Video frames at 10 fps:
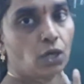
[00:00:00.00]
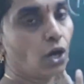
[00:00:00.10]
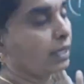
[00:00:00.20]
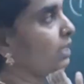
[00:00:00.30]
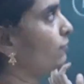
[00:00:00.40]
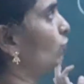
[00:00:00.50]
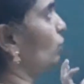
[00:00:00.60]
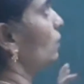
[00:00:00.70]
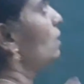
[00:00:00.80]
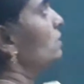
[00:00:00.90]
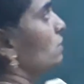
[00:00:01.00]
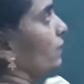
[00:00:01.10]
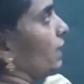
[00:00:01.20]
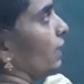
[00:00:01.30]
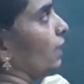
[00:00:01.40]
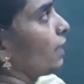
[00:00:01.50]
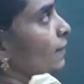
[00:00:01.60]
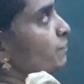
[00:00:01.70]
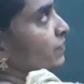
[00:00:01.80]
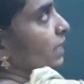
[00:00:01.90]
carnivore. So here
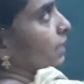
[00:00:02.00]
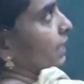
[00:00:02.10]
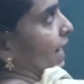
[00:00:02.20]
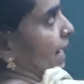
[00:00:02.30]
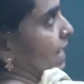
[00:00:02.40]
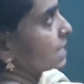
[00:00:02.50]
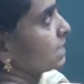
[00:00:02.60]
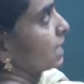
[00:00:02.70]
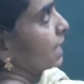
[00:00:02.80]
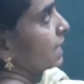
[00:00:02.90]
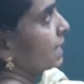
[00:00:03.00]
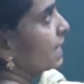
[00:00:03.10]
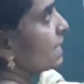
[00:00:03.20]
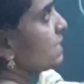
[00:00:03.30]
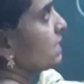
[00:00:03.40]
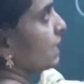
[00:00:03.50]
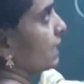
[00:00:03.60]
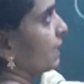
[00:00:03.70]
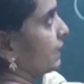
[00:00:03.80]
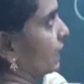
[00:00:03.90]
grass is
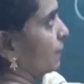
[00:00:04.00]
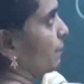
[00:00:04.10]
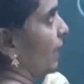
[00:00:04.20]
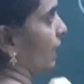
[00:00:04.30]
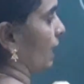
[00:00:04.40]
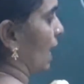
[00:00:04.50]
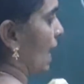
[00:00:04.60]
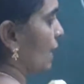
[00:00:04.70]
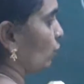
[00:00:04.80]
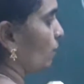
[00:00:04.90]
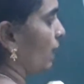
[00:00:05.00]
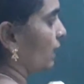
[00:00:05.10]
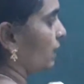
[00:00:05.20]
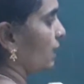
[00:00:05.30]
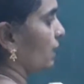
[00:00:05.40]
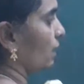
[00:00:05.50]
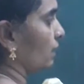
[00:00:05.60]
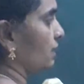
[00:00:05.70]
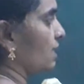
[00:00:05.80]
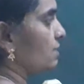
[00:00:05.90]
eaten by, arrow mark
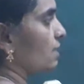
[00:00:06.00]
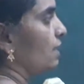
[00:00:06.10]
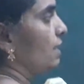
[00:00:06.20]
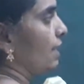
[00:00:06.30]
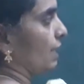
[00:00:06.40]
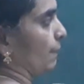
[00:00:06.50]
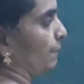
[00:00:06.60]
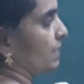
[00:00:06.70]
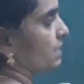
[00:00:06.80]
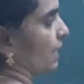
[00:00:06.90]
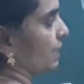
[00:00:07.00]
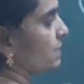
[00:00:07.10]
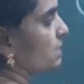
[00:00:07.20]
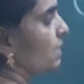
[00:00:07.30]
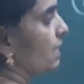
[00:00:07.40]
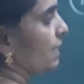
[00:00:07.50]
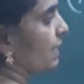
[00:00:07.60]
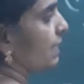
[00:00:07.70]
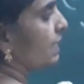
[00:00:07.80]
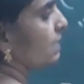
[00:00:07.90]
here, this represents
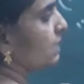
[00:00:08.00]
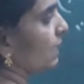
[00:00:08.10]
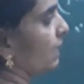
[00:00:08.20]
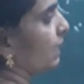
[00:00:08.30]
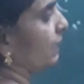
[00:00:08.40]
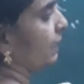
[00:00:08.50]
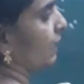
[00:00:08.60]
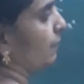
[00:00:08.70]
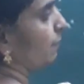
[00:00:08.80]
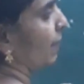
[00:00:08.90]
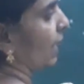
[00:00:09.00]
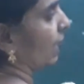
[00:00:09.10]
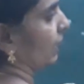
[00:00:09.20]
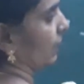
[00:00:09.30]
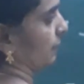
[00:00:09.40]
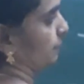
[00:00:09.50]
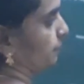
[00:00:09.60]
is eaten by.